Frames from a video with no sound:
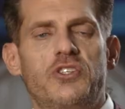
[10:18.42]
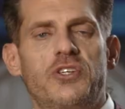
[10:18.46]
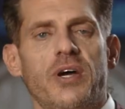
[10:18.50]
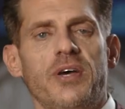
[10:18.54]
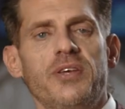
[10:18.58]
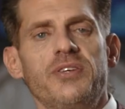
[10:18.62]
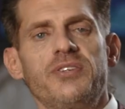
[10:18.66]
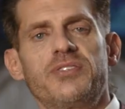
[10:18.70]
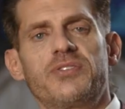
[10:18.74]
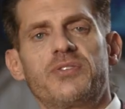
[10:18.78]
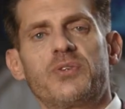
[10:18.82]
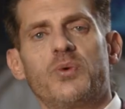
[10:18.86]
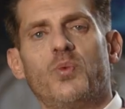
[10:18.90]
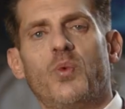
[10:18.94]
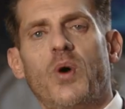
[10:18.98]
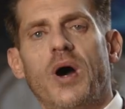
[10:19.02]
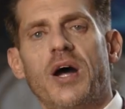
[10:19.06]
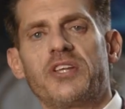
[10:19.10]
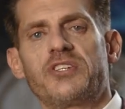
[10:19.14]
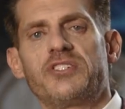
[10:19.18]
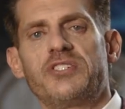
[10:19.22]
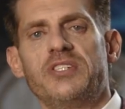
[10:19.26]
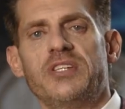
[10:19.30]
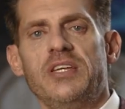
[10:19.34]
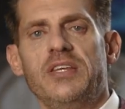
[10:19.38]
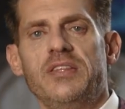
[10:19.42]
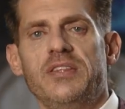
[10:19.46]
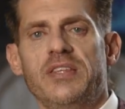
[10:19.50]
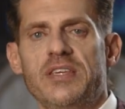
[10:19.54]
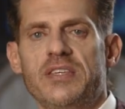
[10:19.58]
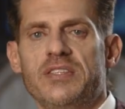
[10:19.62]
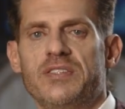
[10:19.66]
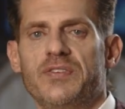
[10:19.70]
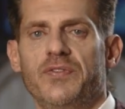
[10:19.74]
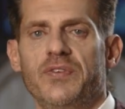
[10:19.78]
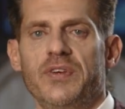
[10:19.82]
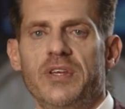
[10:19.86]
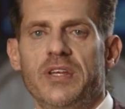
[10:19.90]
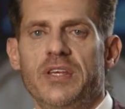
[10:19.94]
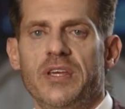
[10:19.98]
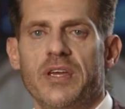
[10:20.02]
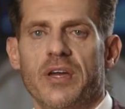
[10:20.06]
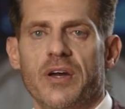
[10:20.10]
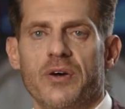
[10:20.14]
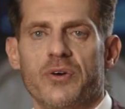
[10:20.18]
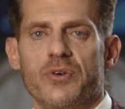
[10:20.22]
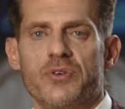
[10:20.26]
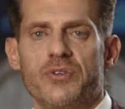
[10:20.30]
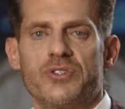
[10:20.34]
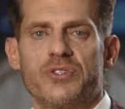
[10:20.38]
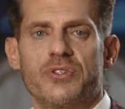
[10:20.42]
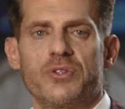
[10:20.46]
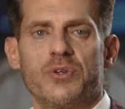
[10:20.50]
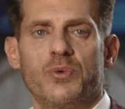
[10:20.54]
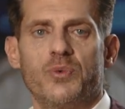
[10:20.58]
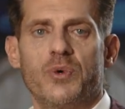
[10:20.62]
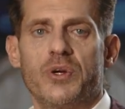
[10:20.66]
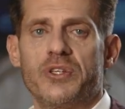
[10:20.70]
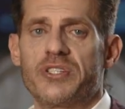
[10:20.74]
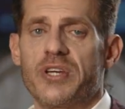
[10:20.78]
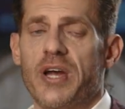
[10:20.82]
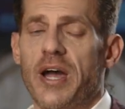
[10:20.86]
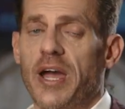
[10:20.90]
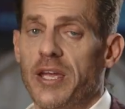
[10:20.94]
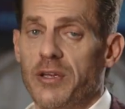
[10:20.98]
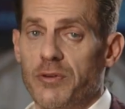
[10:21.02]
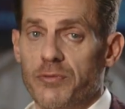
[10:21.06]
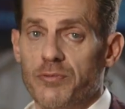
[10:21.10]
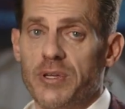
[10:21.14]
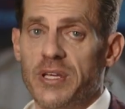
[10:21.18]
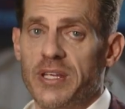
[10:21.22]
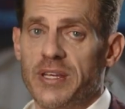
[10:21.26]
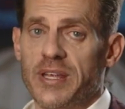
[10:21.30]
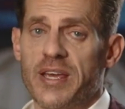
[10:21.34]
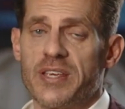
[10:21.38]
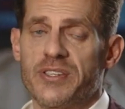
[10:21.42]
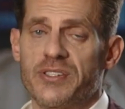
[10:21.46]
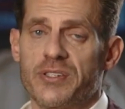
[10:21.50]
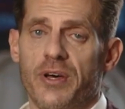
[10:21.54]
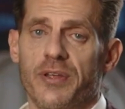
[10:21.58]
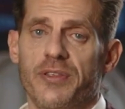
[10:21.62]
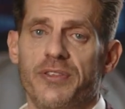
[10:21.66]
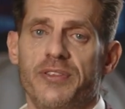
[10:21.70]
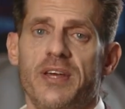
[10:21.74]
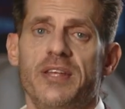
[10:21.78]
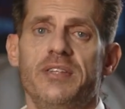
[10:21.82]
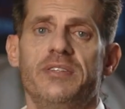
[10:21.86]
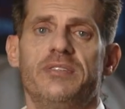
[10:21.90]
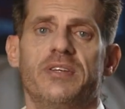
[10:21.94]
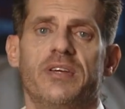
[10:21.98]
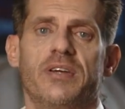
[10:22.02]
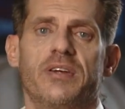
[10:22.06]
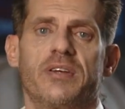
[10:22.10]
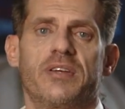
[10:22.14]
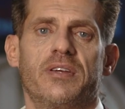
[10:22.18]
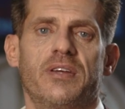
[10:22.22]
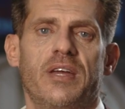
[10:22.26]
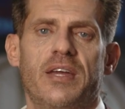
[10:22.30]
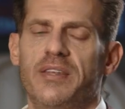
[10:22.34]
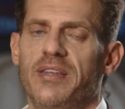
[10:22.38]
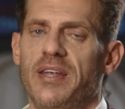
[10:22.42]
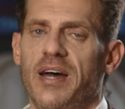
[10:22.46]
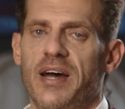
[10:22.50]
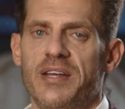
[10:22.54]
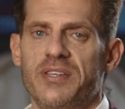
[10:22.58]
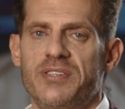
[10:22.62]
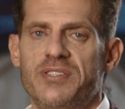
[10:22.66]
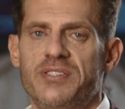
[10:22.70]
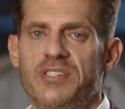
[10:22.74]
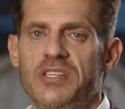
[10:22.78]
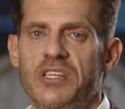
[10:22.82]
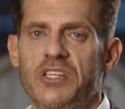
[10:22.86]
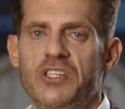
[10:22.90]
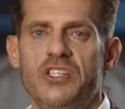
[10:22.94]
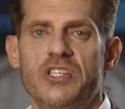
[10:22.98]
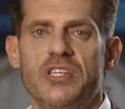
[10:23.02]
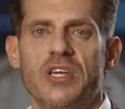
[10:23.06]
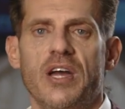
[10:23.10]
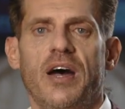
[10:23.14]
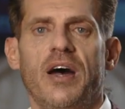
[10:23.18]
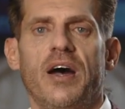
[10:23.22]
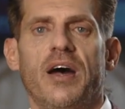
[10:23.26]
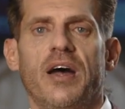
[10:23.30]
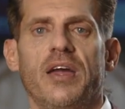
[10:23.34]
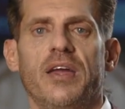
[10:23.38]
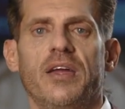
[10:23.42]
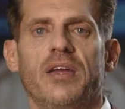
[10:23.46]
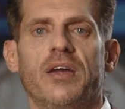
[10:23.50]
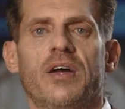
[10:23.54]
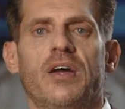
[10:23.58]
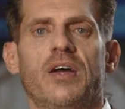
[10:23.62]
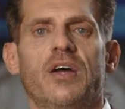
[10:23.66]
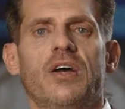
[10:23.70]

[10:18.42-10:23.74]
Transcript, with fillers: Just watching these videos, which I read as authentic and not CGI,